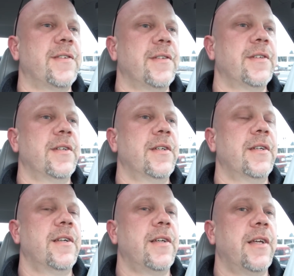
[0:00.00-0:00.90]

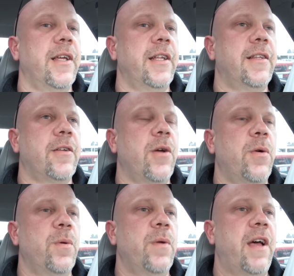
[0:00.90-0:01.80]
And
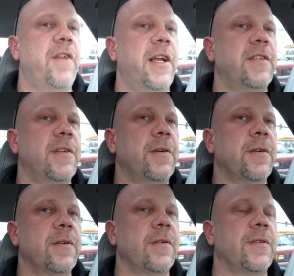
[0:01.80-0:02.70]
go to have a nice
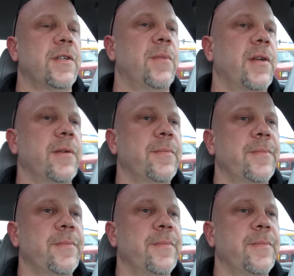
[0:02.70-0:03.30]
dinner or something.